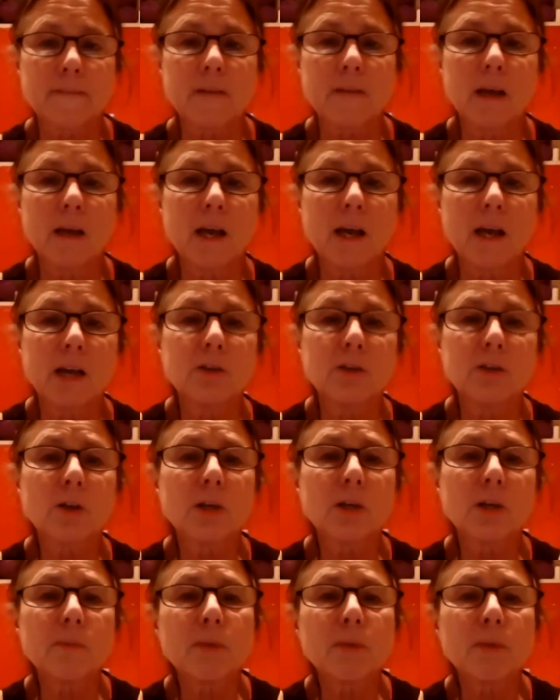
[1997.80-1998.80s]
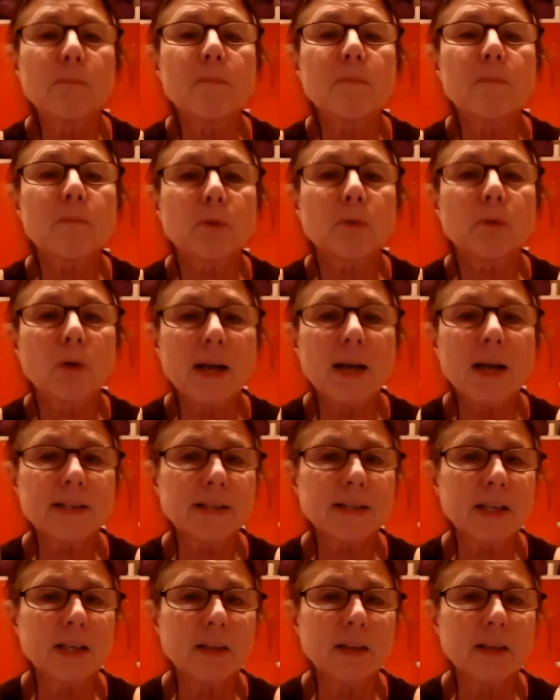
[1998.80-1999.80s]
And you're going to be
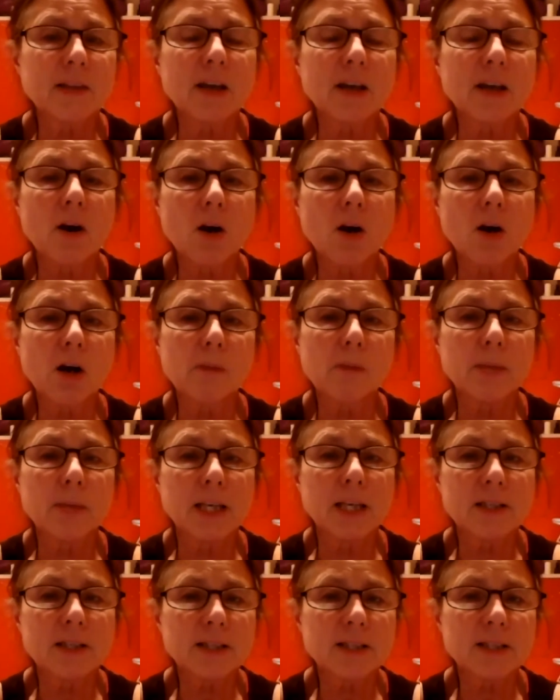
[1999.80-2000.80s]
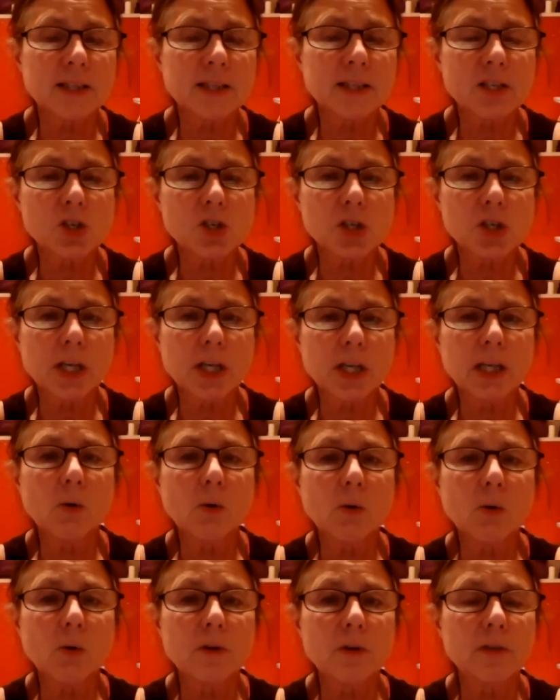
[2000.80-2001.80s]
pressing the arm into the shin
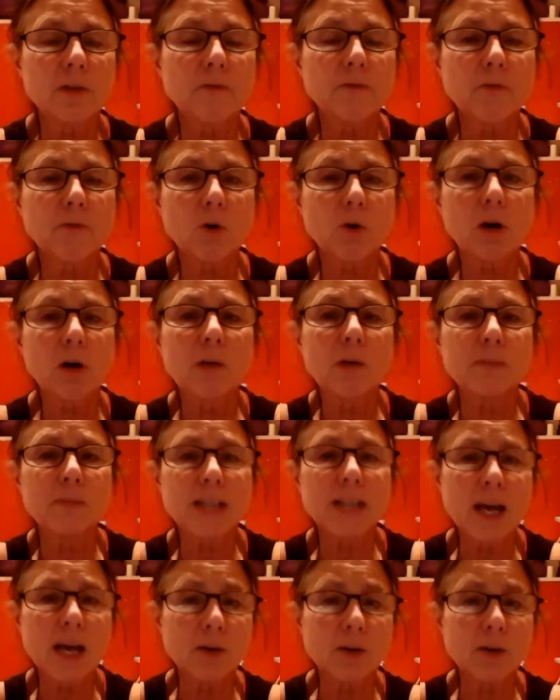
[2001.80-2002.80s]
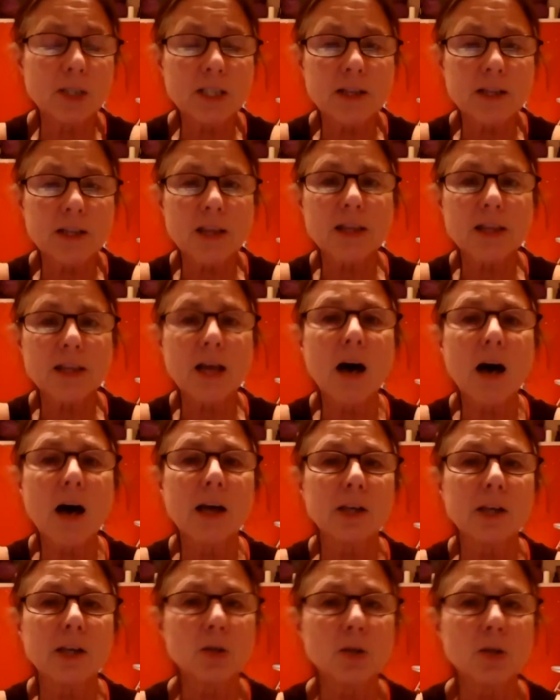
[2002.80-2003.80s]
or the forearm down into the
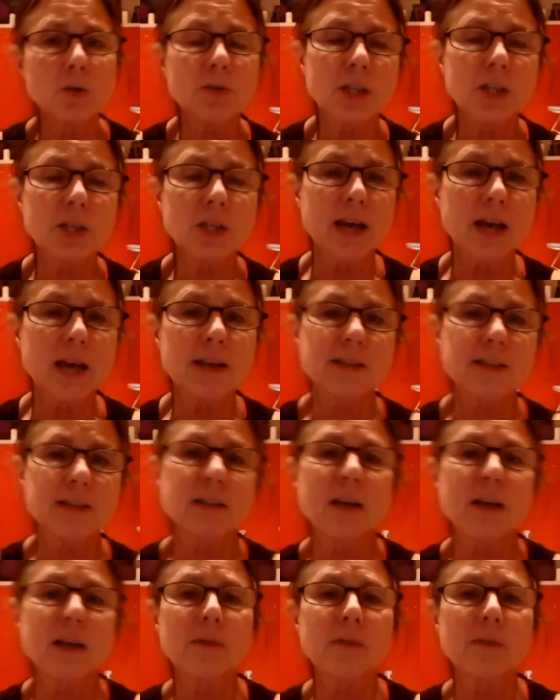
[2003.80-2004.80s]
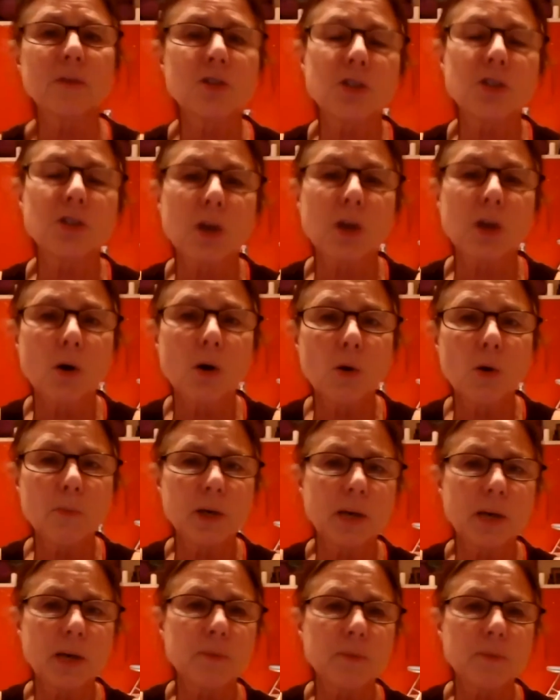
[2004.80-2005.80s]
thigh and using that as leverage to
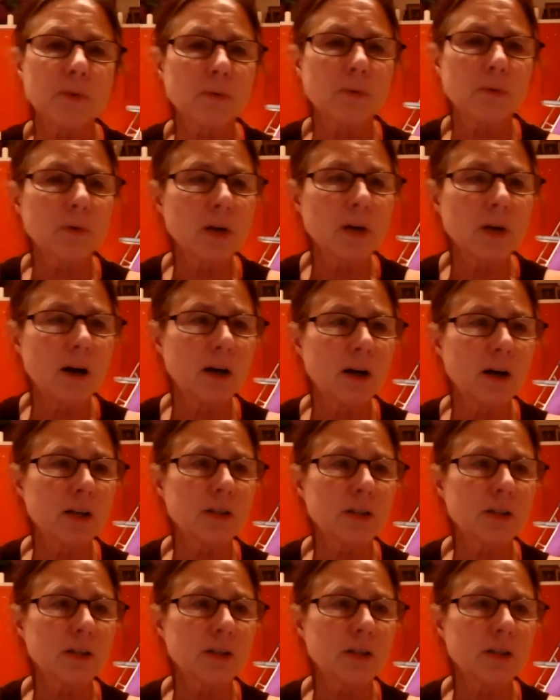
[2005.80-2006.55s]
open up through the heart.